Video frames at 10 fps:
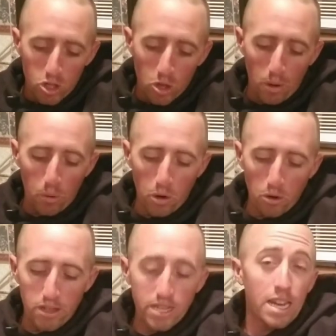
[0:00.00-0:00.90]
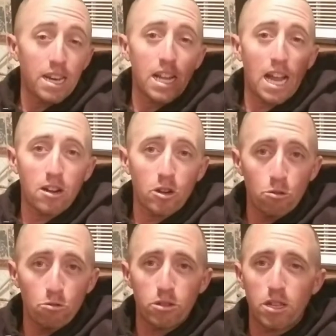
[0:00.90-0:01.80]
So we were on the 10 o'clock
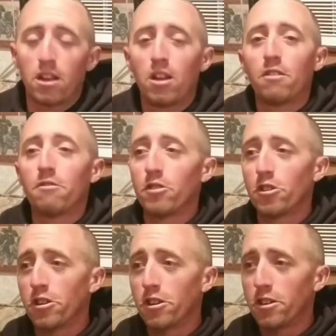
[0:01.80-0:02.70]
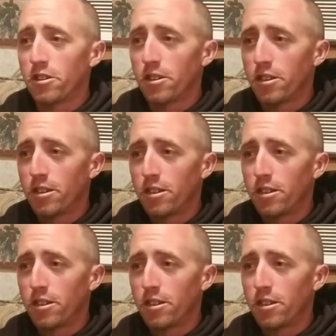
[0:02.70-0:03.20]
news for